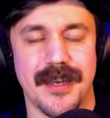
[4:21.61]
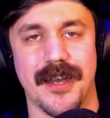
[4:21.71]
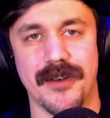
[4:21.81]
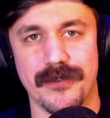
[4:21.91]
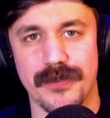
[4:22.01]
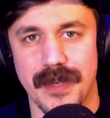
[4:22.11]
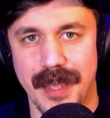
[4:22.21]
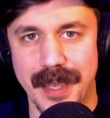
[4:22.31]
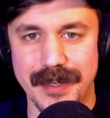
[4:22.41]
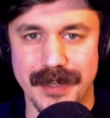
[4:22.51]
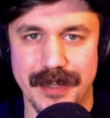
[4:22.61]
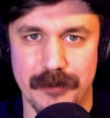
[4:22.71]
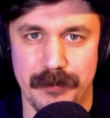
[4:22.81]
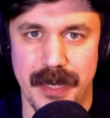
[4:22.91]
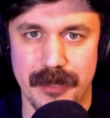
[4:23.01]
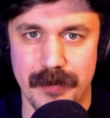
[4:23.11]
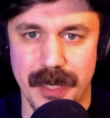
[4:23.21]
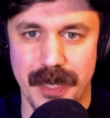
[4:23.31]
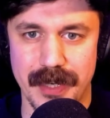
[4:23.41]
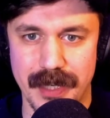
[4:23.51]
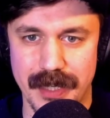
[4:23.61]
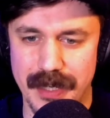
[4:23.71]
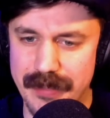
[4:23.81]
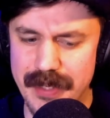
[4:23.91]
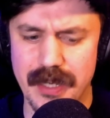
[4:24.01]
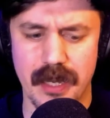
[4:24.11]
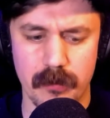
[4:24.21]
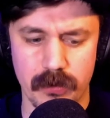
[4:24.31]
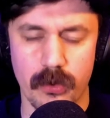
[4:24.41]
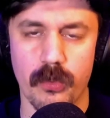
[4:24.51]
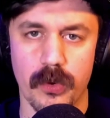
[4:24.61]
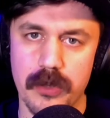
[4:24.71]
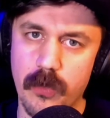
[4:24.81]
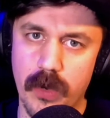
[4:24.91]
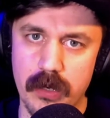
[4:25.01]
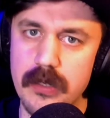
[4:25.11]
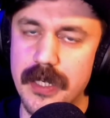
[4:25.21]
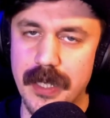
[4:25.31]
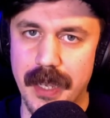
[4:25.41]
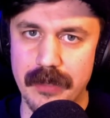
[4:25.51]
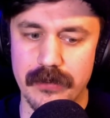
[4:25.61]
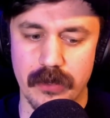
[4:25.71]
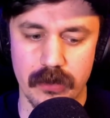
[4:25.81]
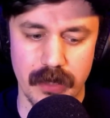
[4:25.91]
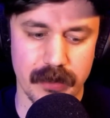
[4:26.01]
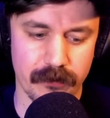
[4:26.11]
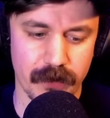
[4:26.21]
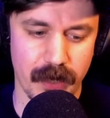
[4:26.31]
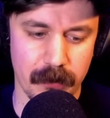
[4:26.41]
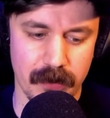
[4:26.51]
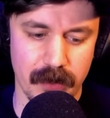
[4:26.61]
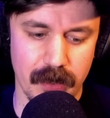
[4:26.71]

of Anakin and Padme, and I think it comes through really well, and it adds a lot of depth.